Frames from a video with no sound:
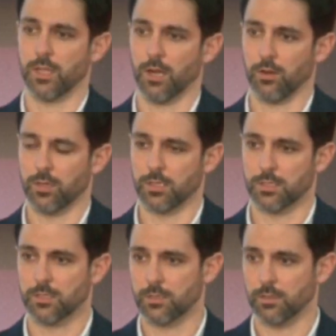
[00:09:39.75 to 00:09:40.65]
there
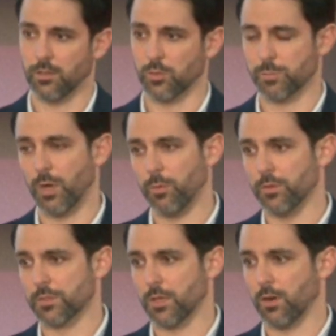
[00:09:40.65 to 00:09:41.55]
is those
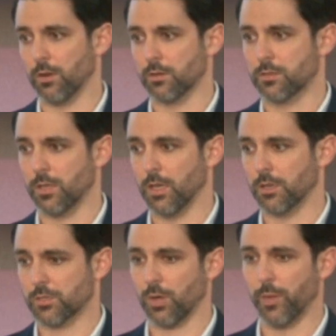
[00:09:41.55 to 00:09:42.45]
bubbles aren't
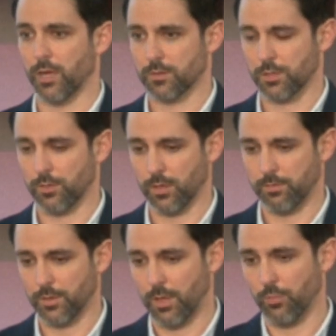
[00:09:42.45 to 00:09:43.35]
discriminate. So
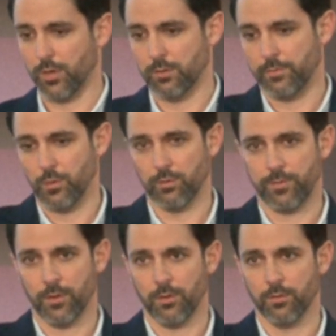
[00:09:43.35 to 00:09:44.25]
if you want
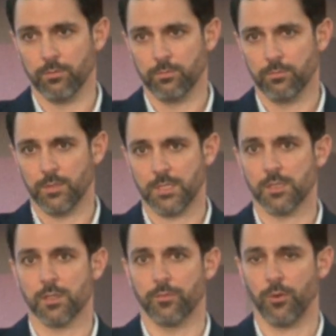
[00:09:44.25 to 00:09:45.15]
further
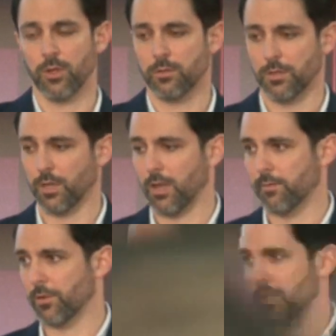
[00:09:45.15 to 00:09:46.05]
distance in the front, you're going to
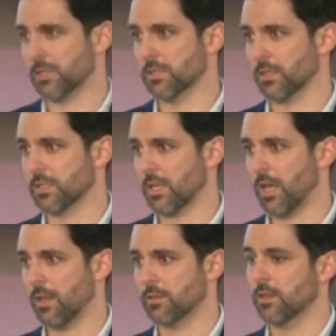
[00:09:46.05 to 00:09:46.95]
have further distance on the
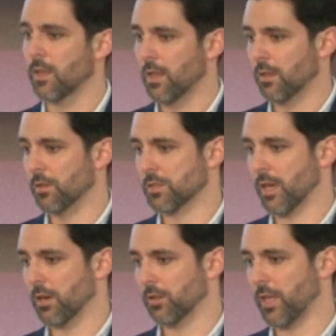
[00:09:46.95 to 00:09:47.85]
sides. Those
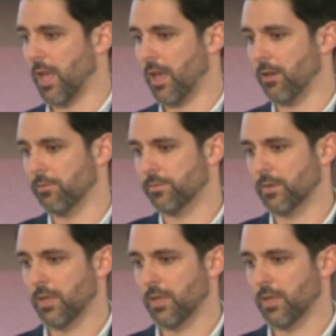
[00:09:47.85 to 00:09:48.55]
inherently have